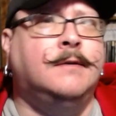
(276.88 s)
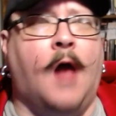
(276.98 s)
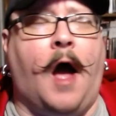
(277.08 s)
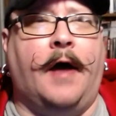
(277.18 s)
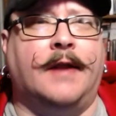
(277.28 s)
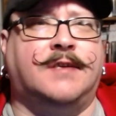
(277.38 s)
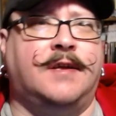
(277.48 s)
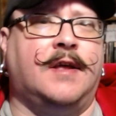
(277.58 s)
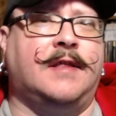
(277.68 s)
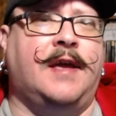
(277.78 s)
I honestly
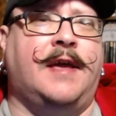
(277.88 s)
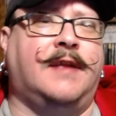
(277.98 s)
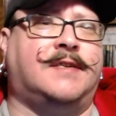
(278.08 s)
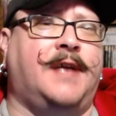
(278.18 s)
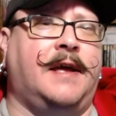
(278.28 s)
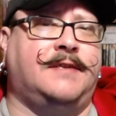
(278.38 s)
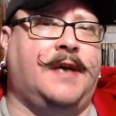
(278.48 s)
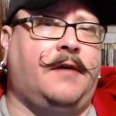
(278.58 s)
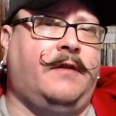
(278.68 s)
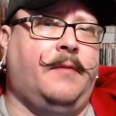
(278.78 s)
think the heat stands
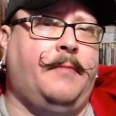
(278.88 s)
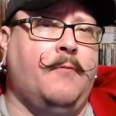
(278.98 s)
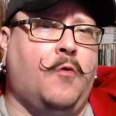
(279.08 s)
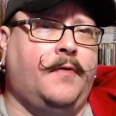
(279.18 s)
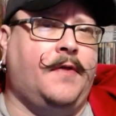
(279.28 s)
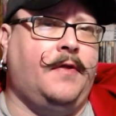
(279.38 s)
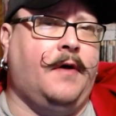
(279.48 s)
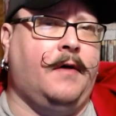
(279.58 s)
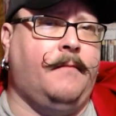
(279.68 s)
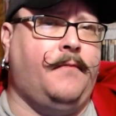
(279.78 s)
out a little bit more than
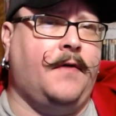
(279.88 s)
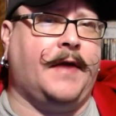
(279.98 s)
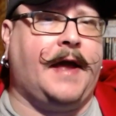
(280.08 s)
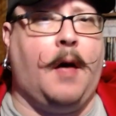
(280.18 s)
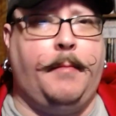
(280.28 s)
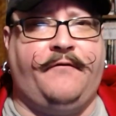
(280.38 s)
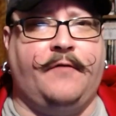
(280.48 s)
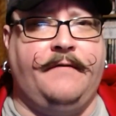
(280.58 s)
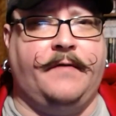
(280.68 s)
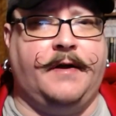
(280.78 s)
the kalbi
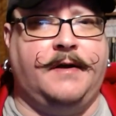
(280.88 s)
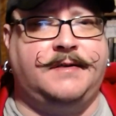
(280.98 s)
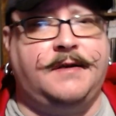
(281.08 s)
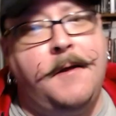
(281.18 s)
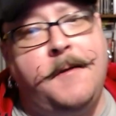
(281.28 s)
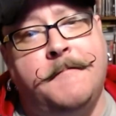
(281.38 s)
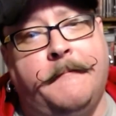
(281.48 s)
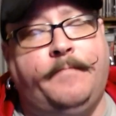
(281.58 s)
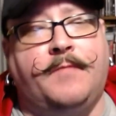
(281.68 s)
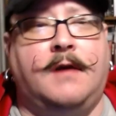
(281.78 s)
flavor does.
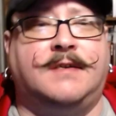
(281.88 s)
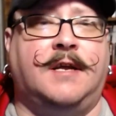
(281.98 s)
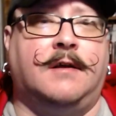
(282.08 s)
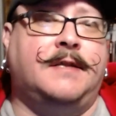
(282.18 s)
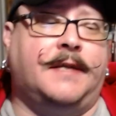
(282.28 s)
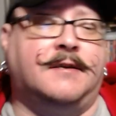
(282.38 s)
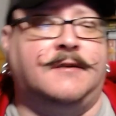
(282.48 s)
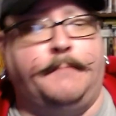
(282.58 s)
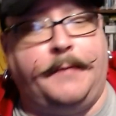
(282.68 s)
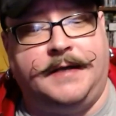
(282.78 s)
Still a
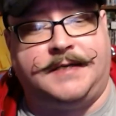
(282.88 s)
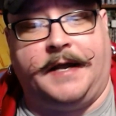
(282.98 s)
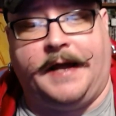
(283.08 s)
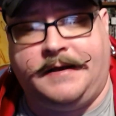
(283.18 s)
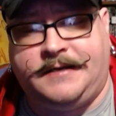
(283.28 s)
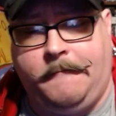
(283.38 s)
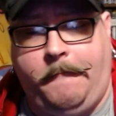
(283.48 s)
decent piece, I guess.